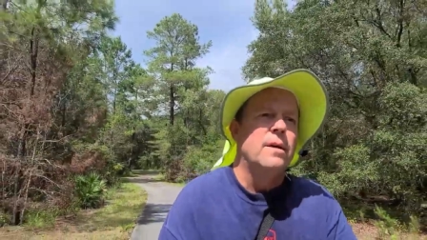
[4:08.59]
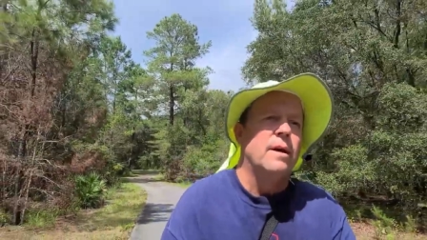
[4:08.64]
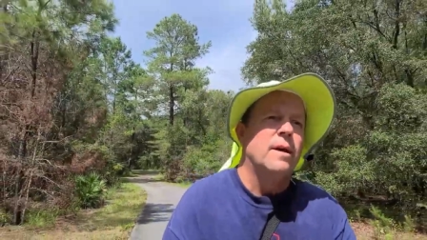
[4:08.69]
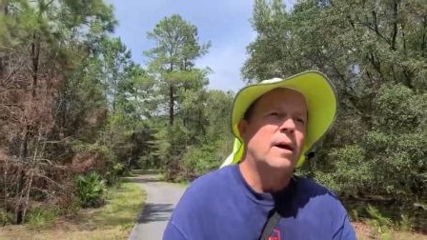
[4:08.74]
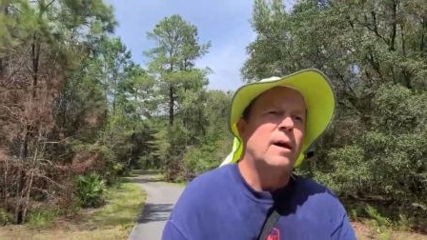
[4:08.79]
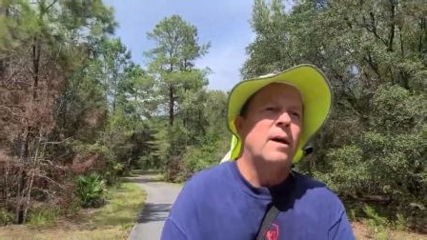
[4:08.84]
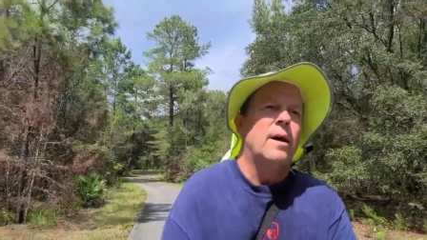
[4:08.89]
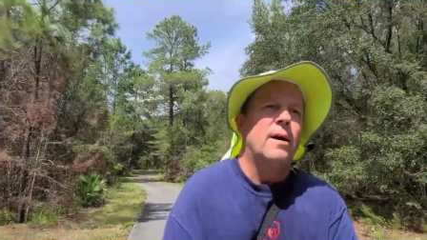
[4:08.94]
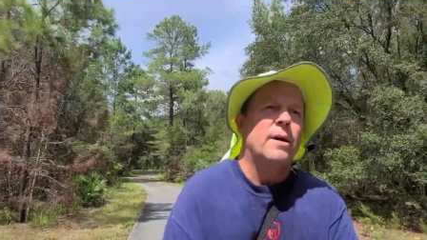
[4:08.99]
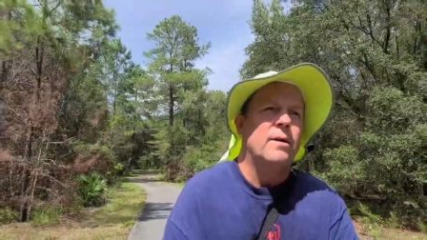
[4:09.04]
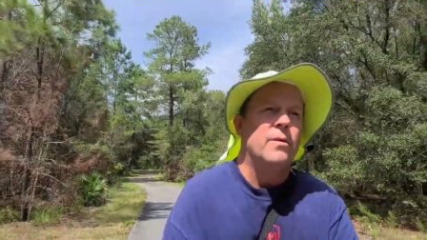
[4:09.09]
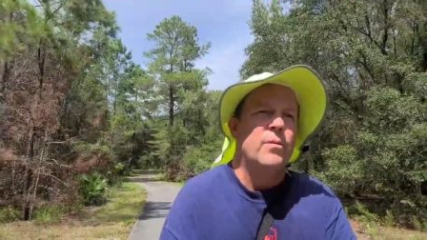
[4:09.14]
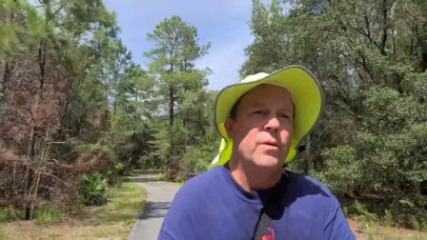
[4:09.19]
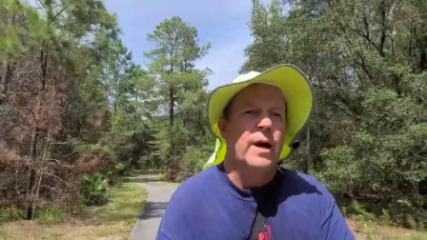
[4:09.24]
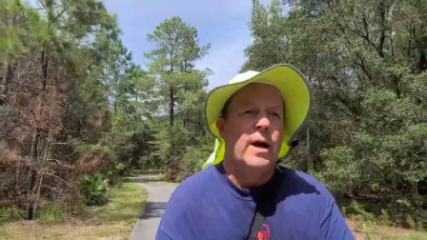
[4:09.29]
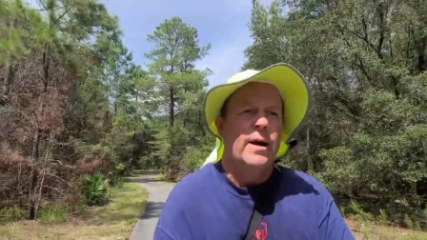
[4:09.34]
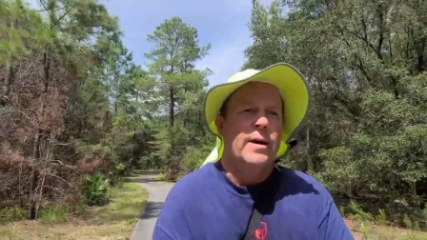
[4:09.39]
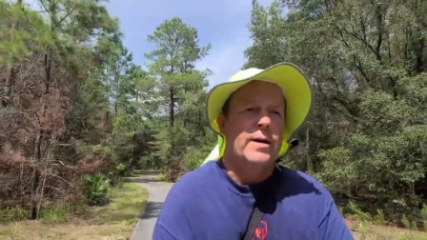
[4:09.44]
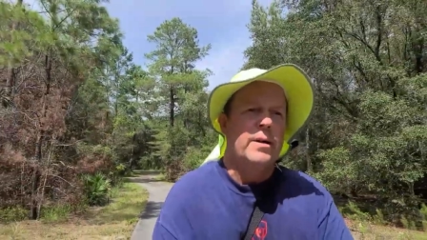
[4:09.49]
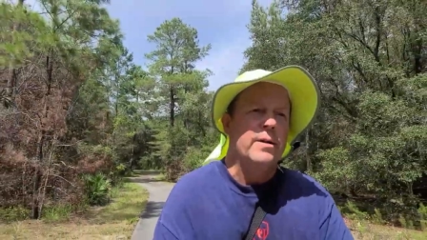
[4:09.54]
Uh,
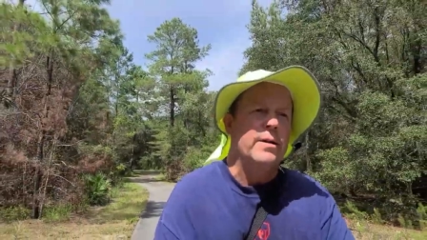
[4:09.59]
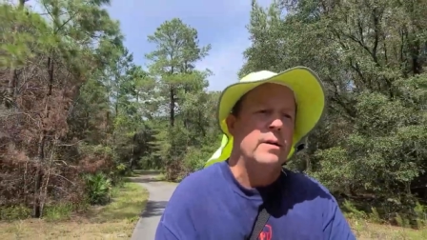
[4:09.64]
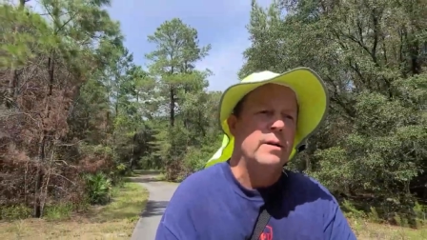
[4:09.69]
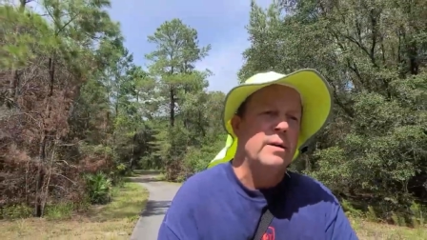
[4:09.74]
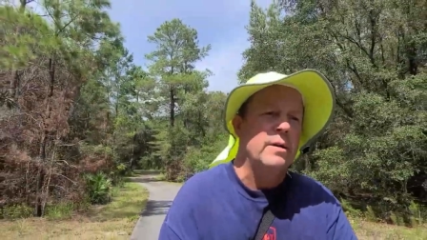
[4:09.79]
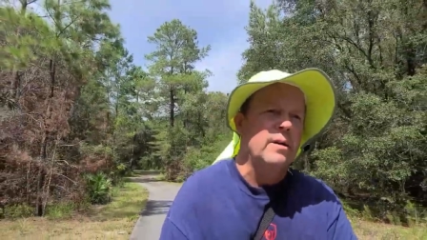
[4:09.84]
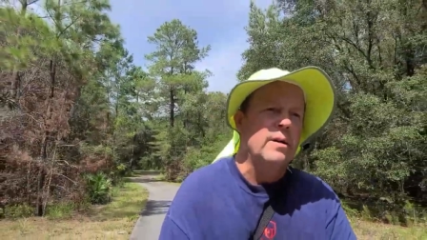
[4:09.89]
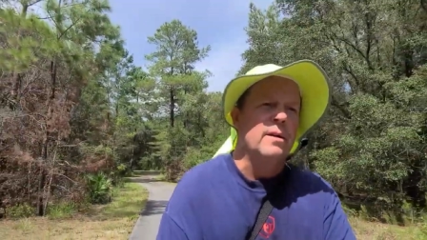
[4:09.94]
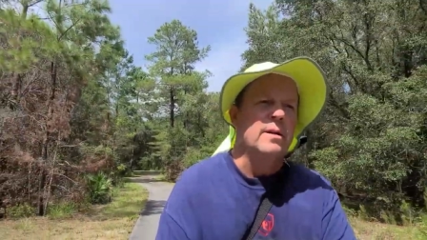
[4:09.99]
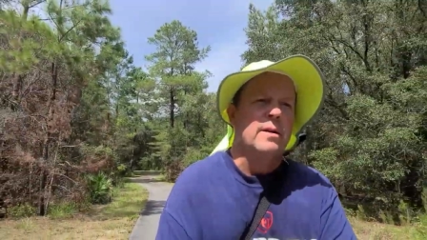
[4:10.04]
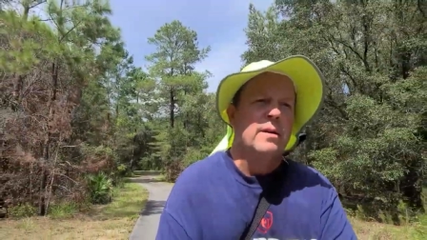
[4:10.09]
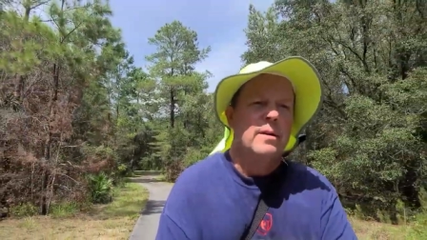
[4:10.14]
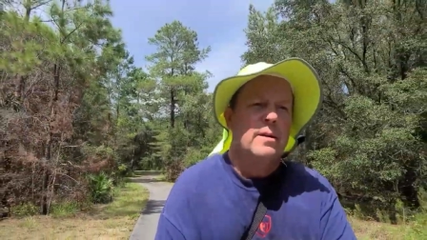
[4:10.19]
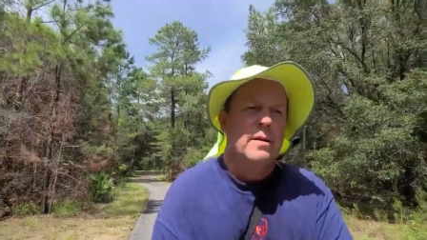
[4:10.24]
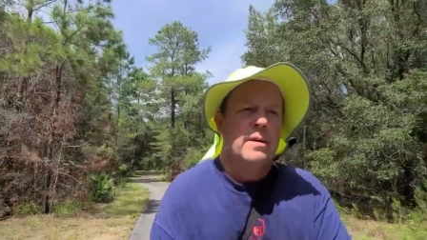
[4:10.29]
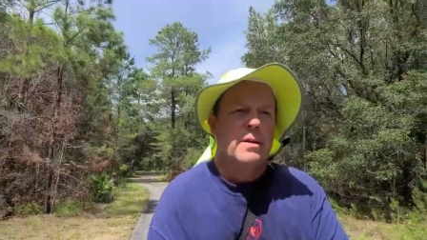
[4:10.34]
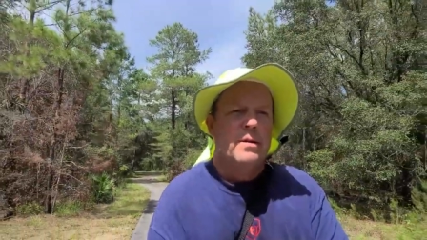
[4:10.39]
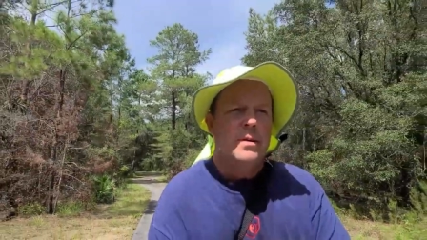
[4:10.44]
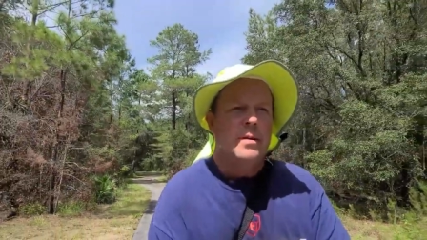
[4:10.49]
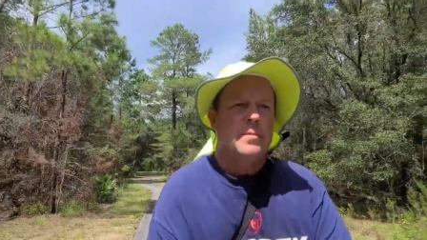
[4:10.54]
when I hear
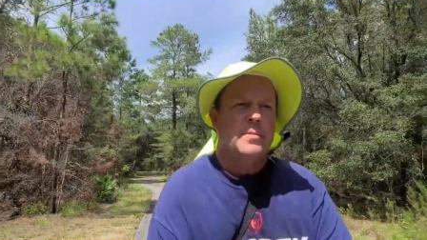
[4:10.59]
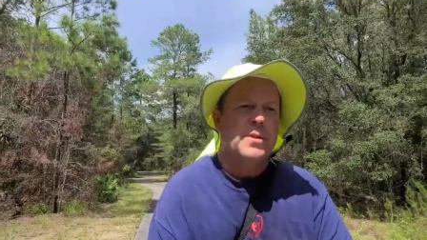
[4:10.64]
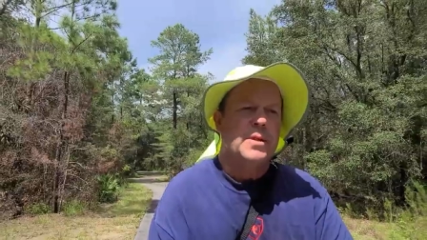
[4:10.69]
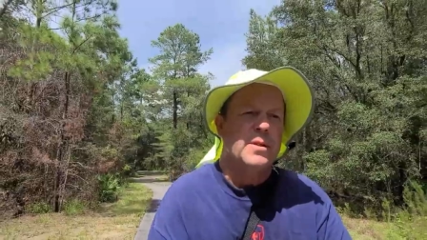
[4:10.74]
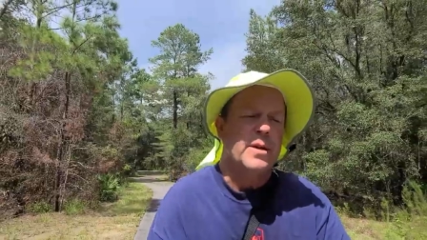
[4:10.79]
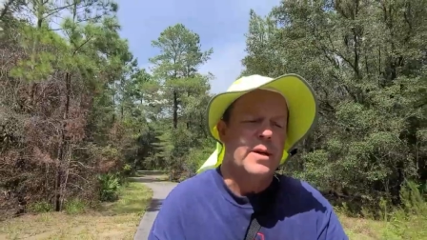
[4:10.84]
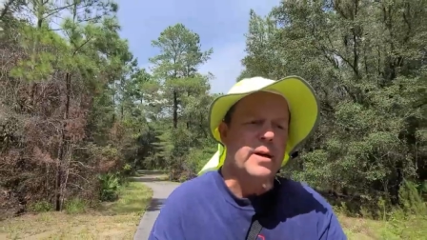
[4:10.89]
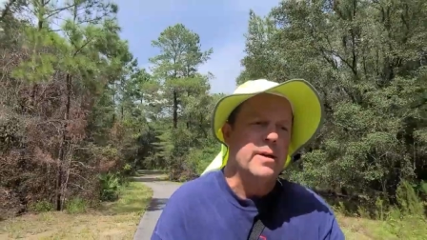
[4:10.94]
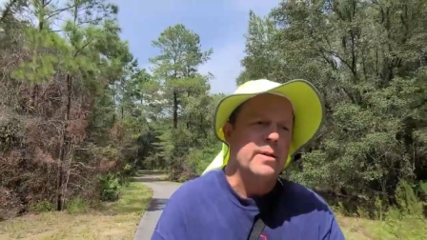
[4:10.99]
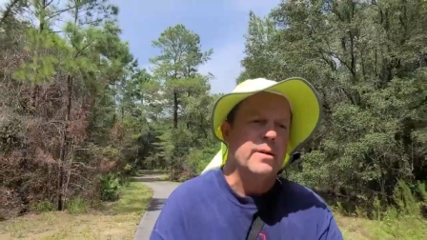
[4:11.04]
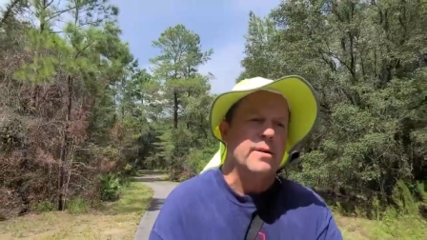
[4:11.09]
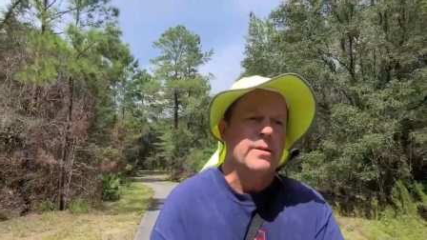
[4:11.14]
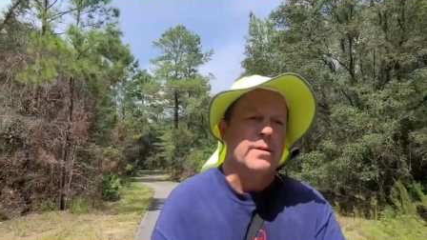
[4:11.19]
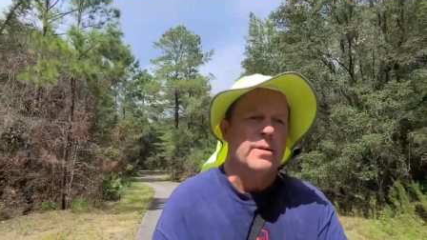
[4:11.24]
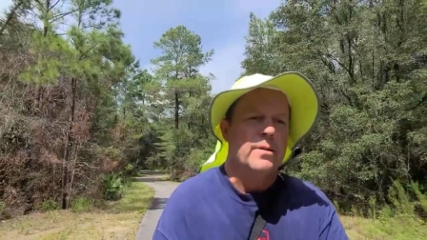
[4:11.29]
them say that,